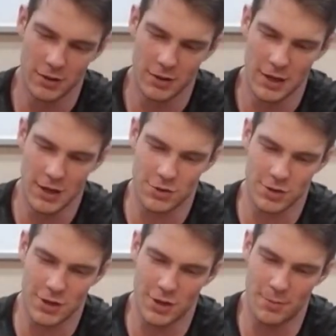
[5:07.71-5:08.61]
Extra
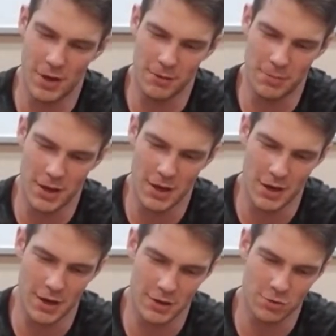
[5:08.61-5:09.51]
combine pad,
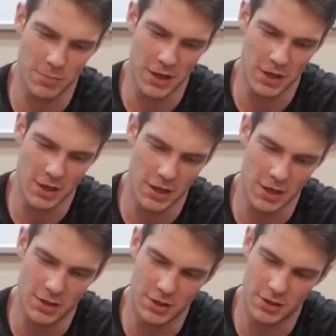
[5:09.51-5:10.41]
extra
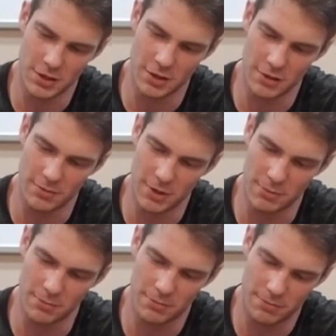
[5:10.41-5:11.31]
band-aids, and
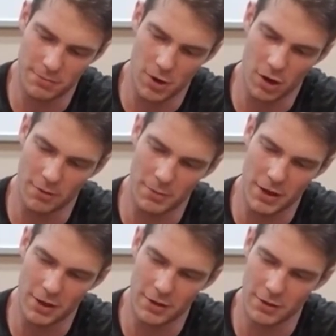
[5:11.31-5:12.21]
then all of my
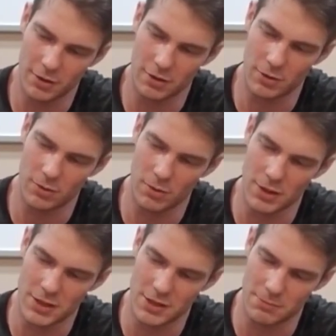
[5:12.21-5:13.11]
little
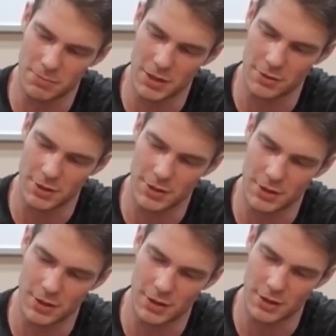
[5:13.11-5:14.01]
oints and pills.
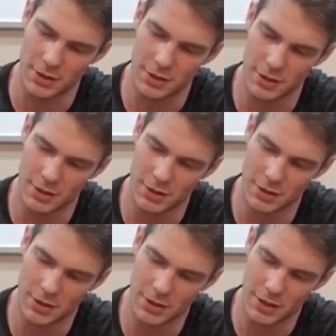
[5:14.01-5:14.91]

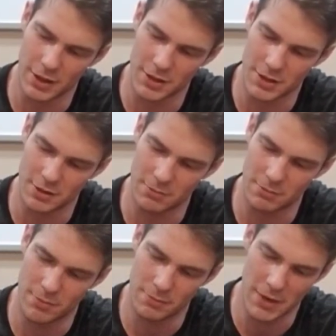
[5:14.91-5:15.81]
I got some
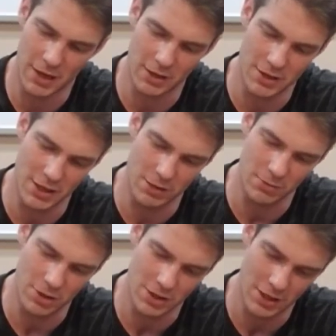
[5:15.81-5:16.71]
meclizine, which
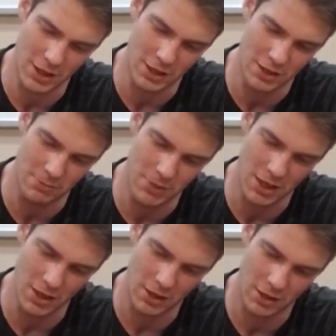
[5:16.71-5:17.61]
is an antiemetic.